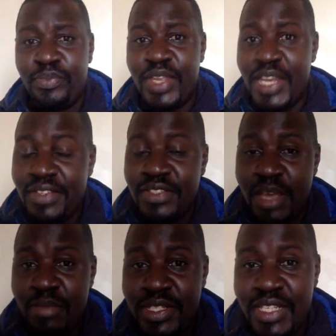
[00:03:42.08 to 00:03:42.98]
the next
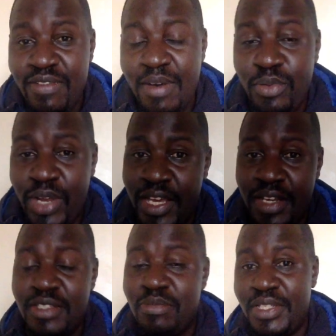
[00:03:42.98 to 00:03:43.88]
game is Liverpool
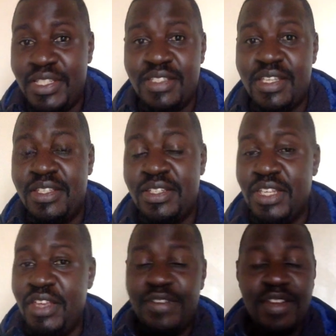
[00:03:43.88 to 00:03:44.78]
against Manchester City.
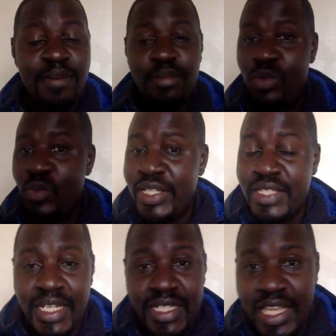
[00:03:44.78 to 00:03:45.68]
If Liverpool wins
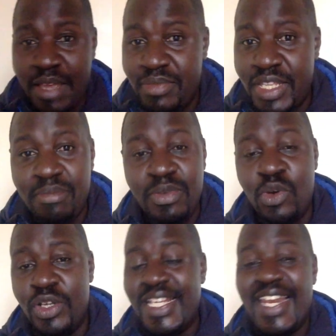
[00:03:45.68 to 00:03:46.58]
that game, they'll be
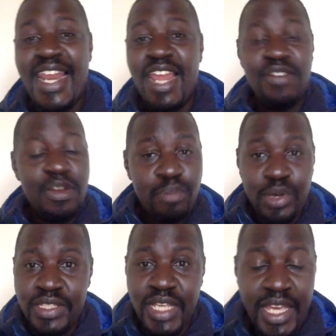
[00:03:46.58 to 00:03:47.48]
what? 11
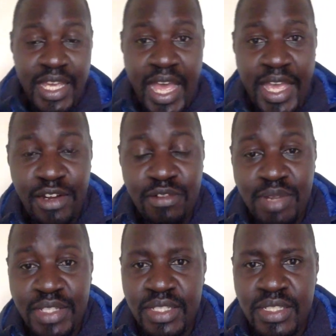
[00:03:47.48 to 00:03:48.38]
points ahead of
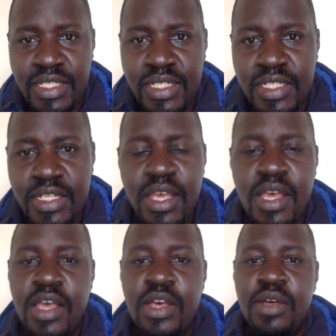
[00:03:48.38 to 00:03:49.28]
Manchester City.
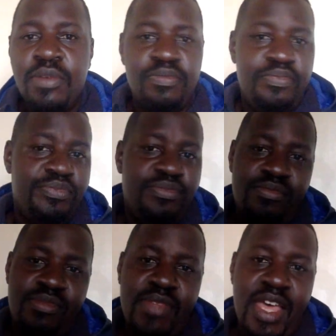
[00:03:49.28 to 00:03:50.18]

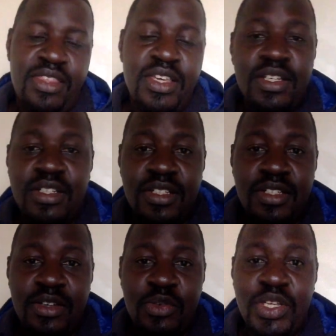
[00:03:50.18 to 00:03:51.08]
I think
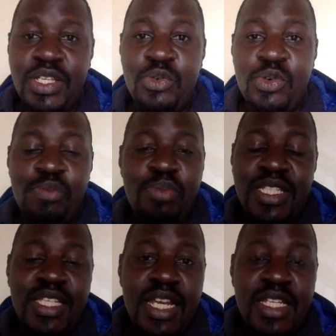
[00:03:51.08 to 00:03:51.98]
we will
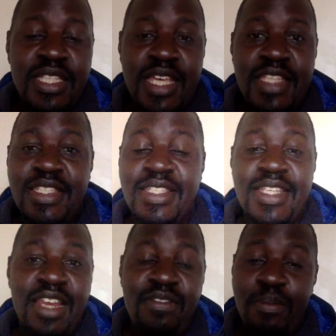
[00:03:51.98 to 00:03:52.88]
basically say this is
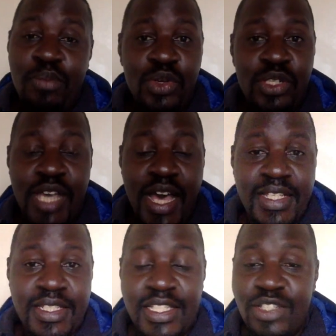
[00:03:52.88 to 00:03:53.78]
a Liverpool
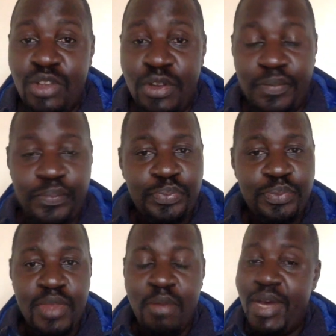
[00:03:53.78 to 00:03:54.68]
season.
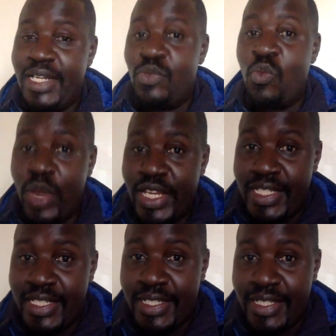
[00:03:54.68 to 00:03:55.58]
But wait,